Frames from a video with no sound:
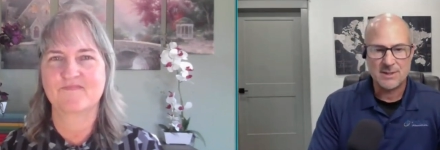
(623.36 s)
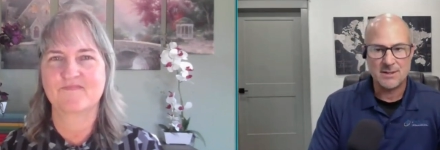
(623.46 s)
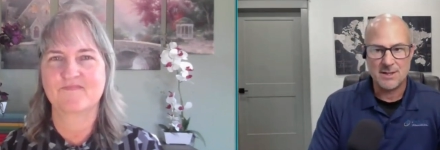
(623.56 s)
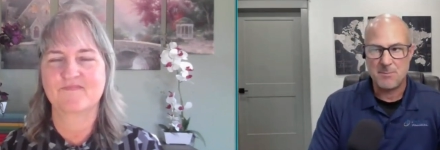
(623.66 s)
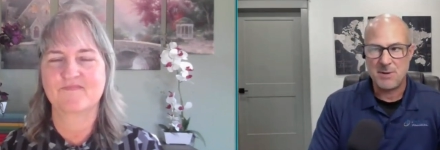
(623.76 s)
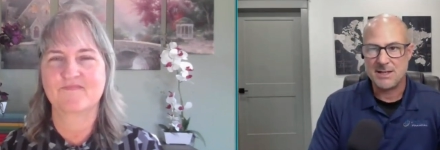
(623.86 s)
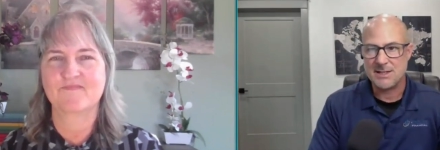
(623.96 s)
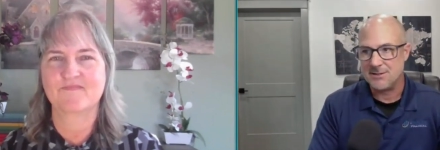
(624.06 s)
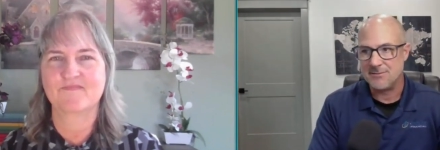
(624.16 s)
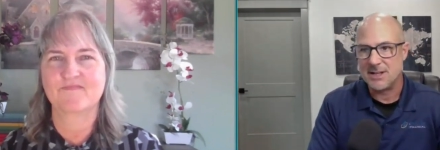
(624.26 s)
Speaker 1: they pay
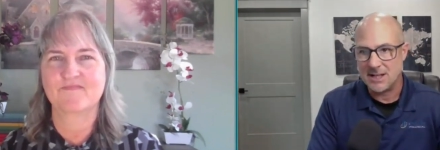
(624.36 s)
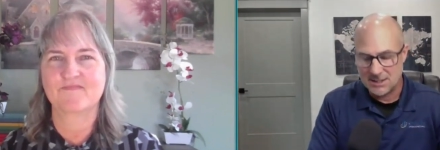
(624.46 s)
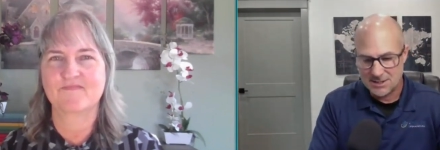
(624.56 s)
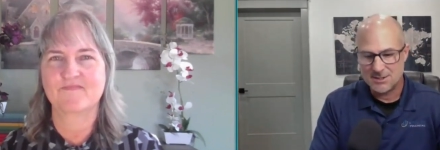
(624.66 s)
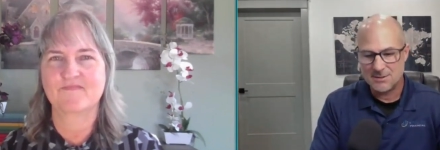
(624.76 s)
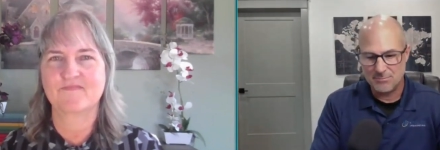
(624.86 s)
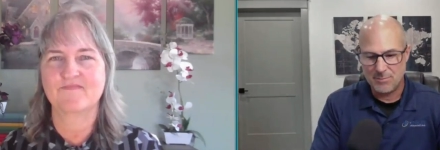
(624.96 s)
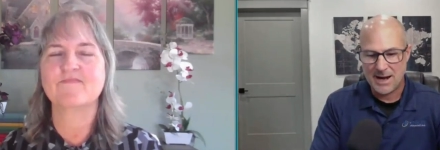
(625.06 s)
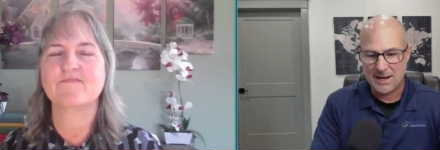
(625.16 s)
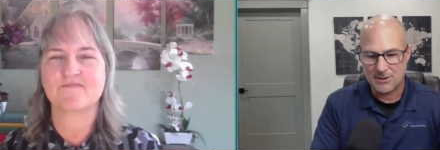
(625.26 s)
a dividend
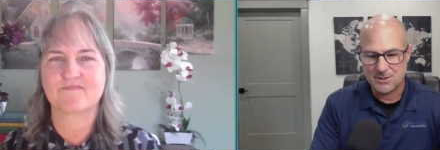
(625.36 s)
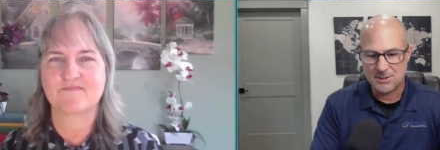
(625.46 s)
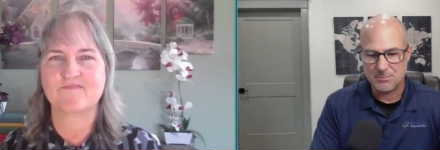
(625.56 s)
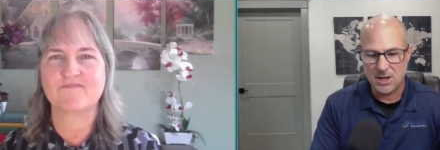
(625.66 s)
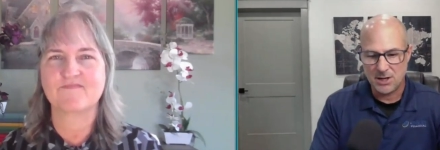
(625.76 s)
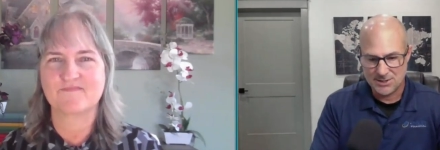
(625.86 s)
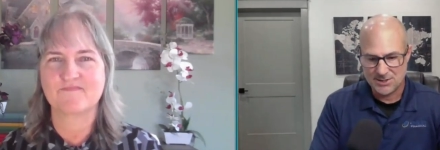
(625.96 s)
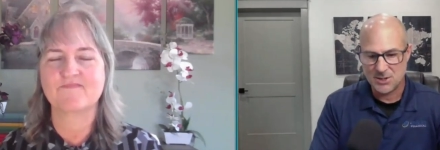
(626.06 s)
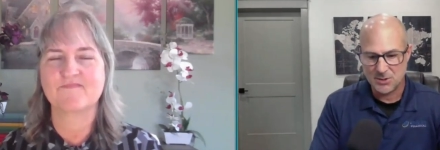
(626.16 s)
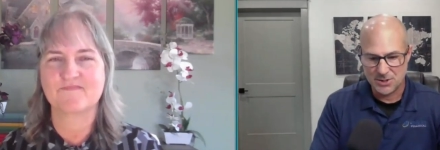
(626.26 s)
back out to the
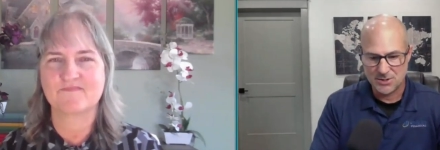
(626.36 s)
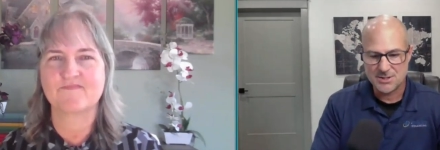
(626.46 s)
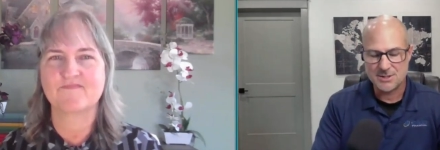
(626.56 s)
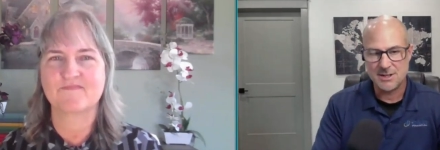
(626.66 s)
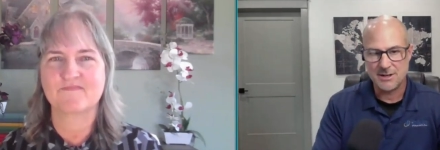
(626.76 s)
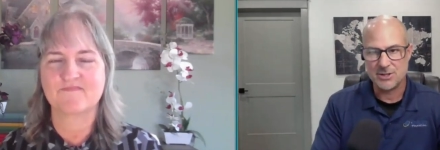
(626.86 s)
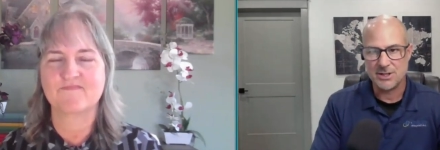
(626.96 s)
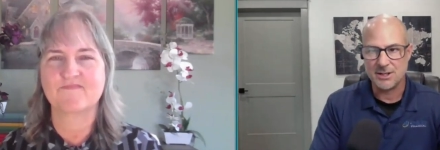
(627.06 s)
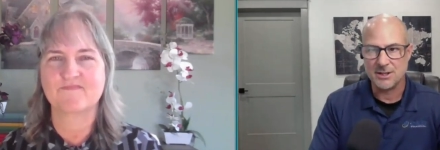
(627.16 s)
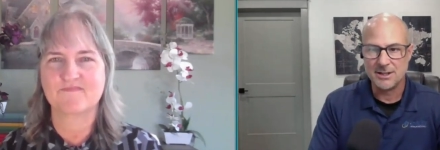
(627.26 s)
policy owners every
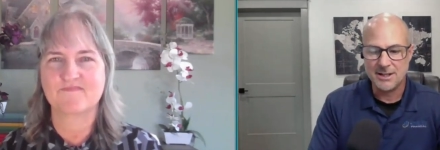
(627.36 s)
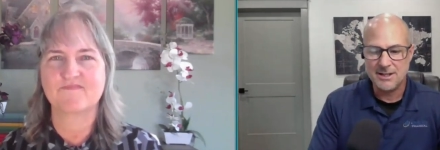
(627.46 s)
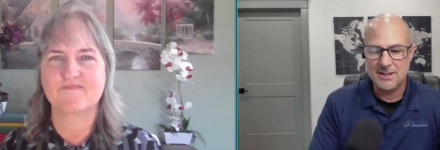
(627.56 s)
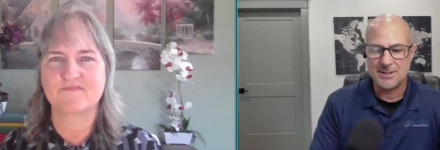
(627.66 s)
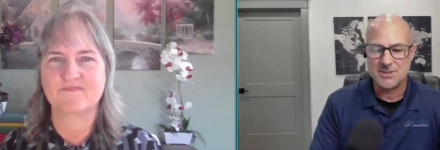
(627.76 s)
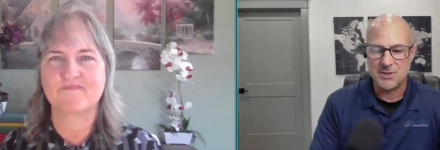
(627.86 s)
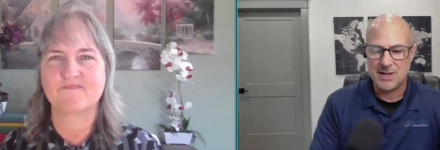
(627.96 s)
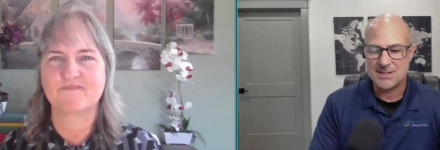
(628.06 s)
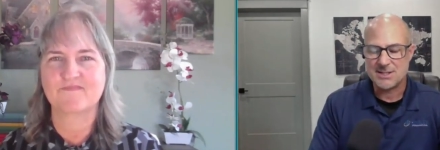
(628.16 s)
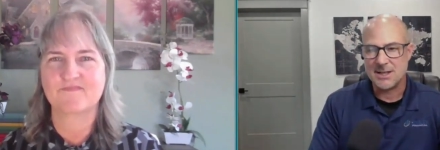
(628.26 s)
year. And so
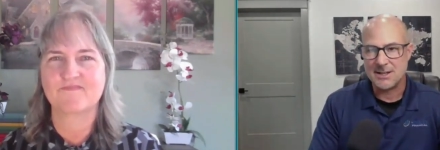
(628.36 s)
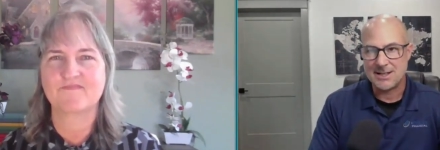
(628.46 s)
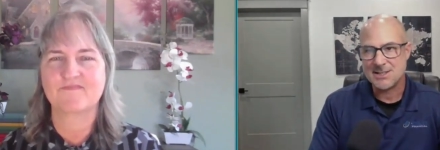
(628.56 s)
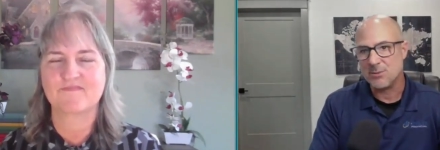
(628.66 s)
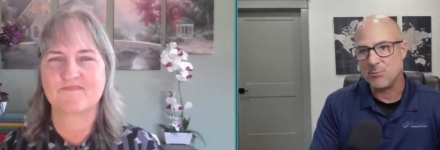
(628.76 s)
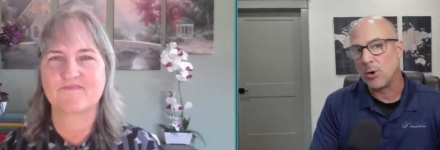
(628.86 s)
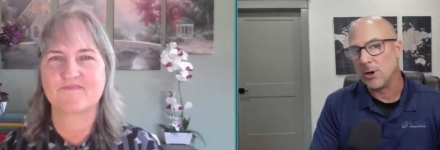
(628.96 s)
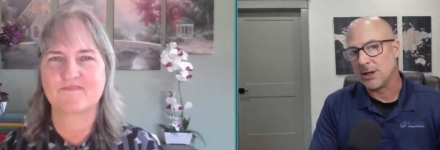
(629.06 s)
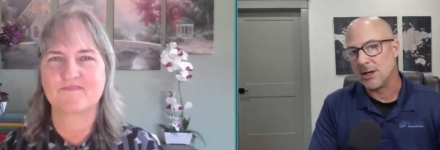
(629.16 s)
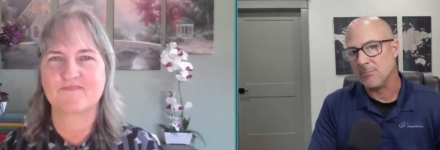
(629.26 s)
that's a, uh, that's an
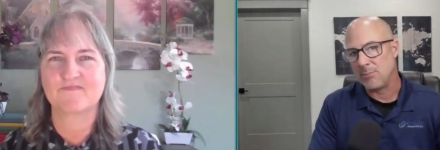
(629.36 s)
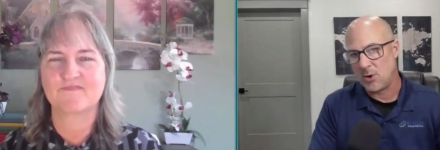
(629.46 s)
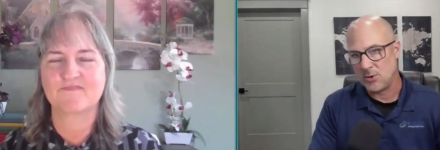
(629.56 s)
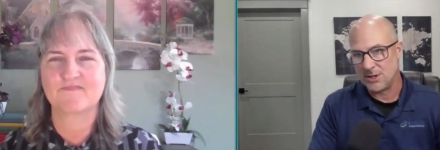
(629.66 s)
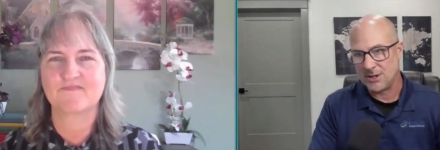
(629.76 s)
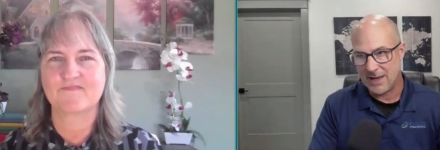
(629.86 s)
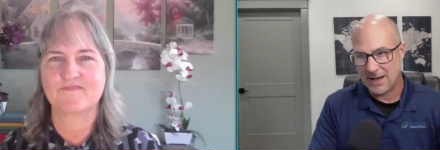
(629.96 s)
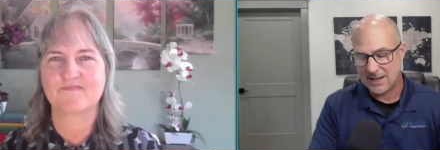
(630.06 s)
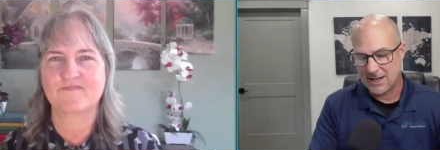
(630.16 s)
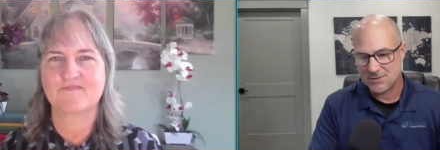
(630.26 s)
important component of
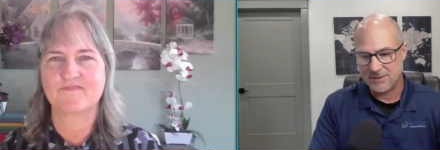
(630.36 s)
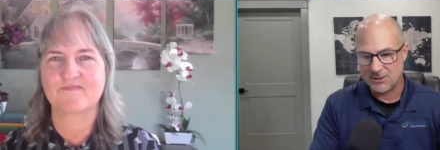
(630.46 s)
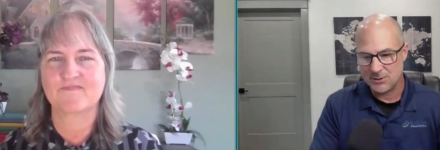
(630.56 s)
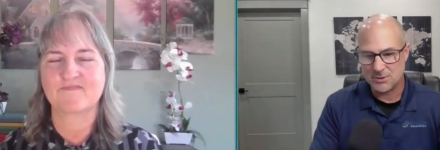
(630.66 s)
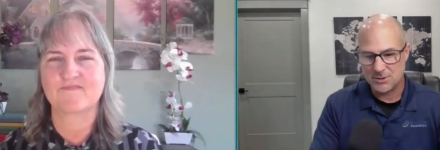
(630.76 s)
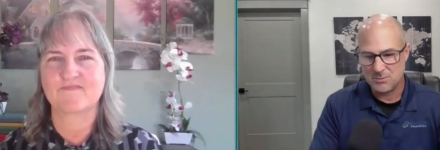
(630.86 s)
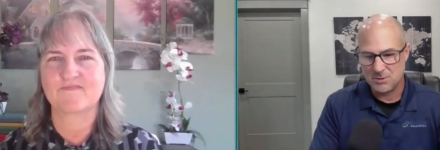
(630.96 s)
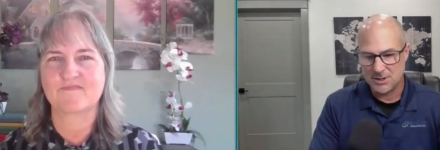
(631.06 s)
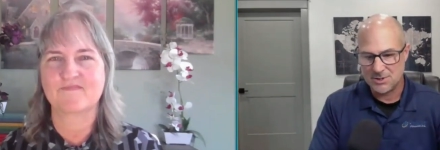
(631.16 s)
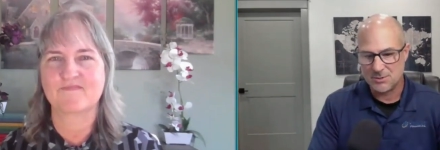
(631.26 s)
that cash value
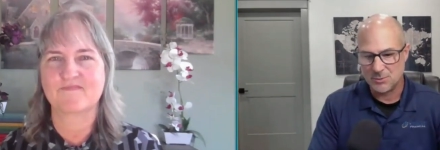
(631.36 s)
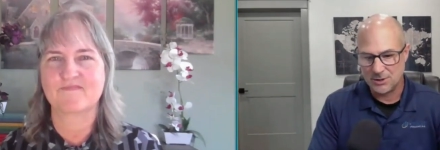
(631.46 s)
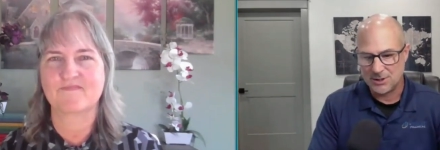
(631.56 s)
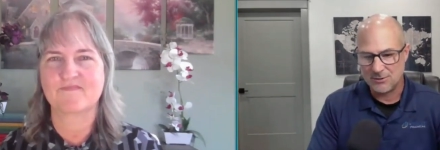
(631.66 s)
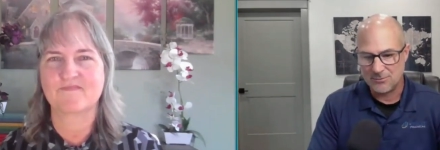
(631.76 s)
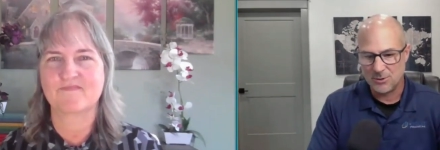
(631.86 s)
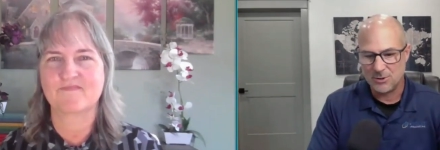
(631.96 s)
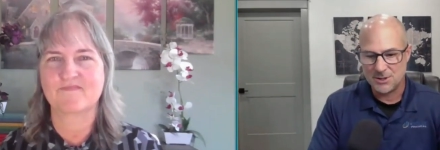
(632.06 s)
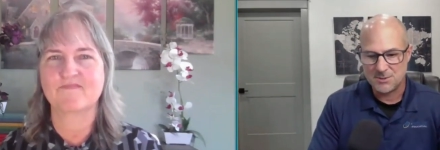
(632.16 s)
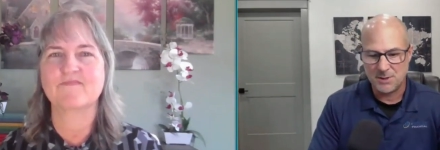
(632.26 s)
accumulation we're looking for
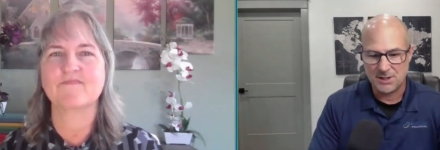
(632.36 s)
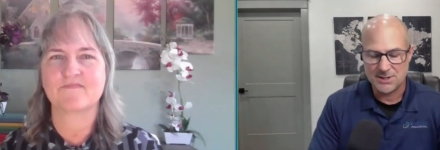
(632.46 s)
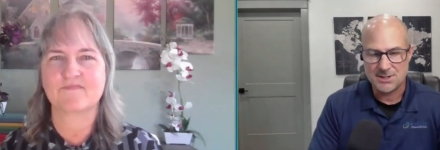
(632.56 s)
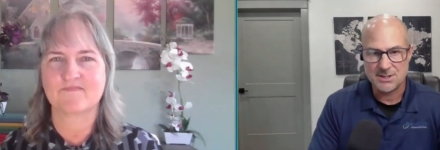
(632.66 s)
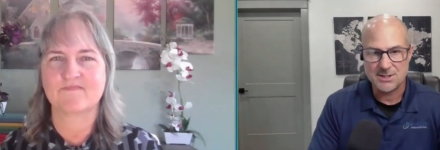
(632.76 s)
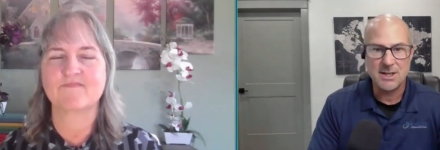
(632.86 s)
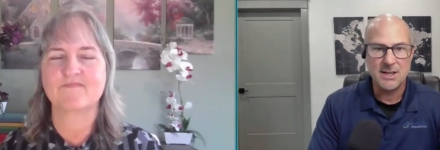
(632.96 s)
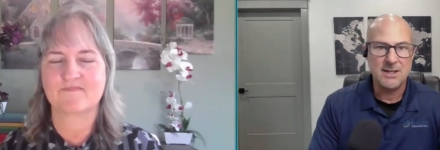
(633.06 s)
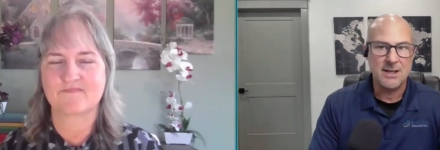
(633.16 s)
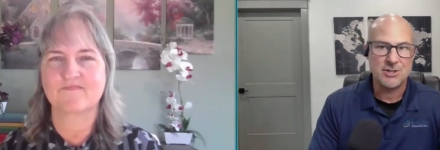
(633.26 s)
in these policies.
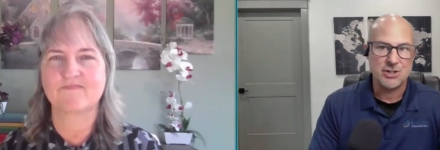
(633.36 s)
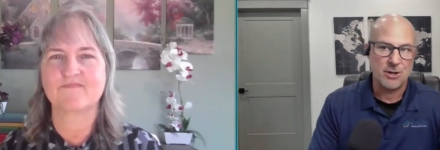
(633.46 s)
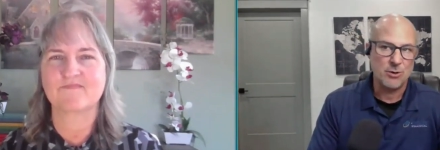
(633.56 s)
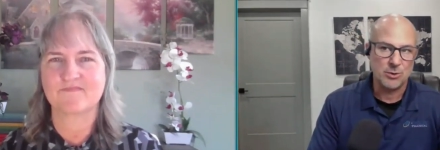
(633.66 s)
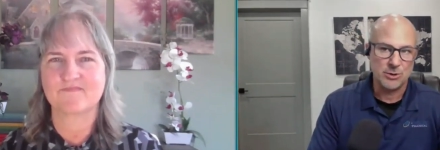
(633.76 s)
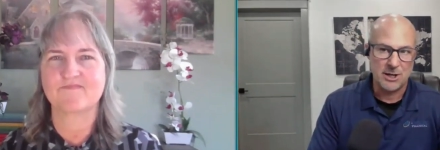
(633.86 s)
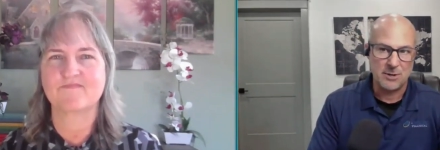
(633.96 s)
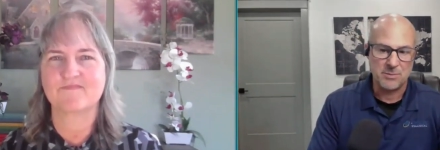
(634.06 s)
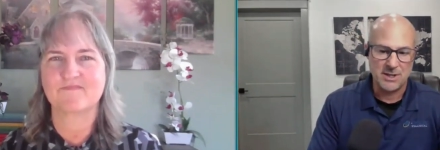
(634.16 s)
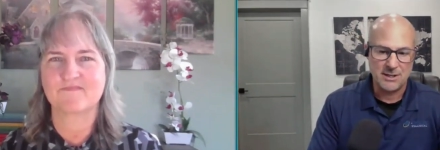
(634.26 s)
A shareholder
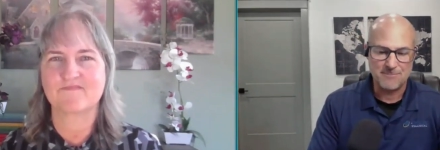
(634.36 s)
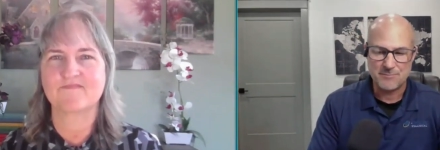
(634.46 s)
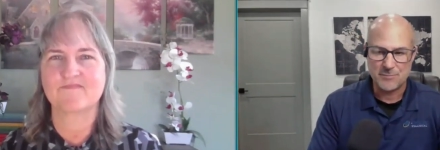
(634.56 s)
company,